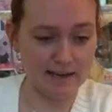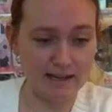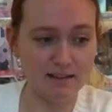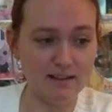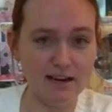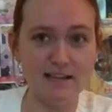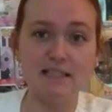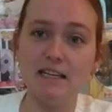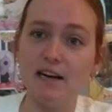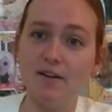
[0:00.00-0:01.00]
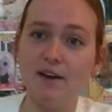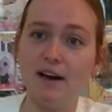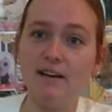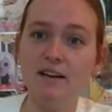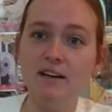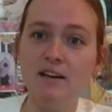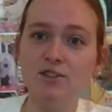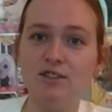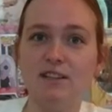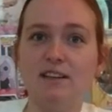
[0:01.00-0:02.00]
get the idea that
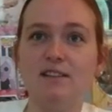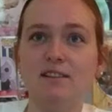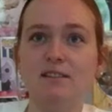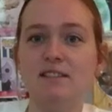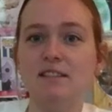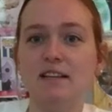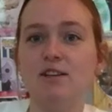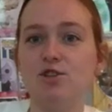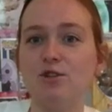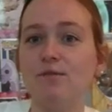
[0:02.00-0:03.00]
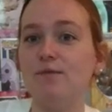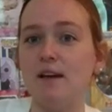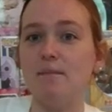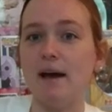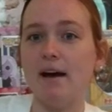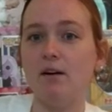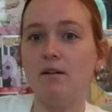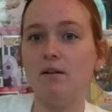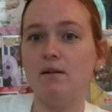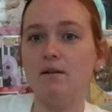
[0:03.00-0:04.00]
she's like the signature
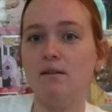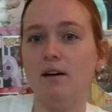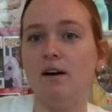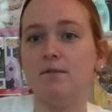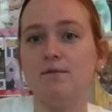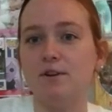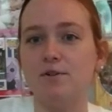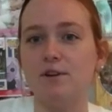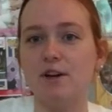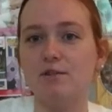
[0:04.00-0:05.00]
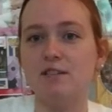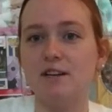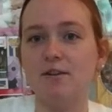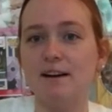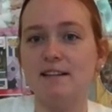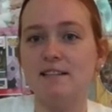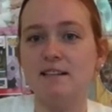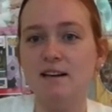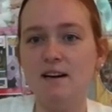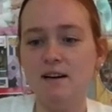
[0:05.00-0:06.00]
female of the Yu-Gi-Oh!
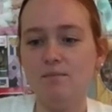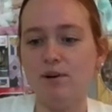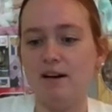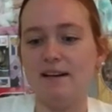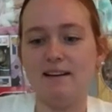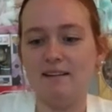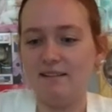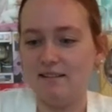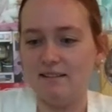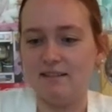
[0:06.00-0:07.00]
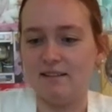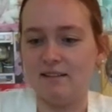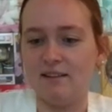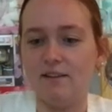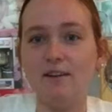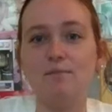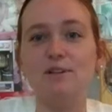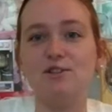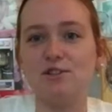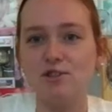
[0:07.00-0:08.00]
Series, but there have
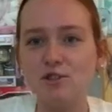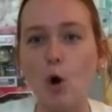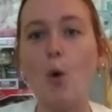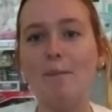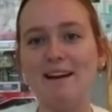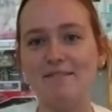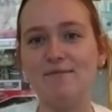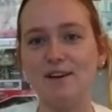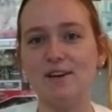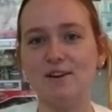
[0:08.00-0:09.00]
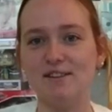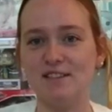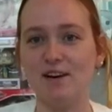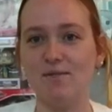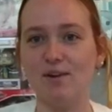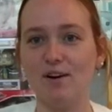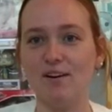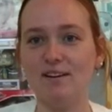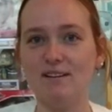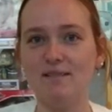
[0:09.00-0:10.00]
been just so many figures of
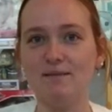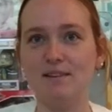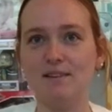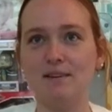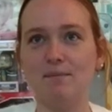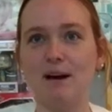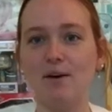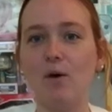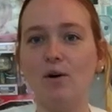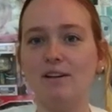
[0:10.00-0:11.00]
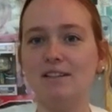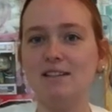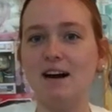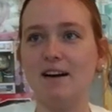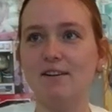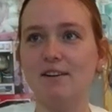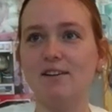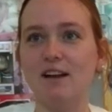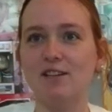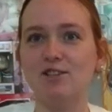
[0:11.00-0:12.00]
her that my whole entire
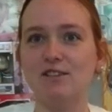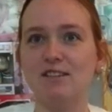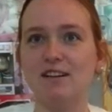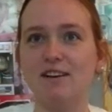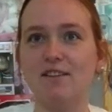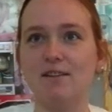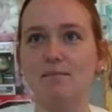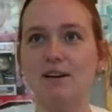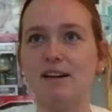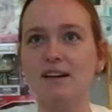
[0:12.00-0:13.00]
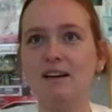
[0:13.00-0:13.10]
collection is like nothing but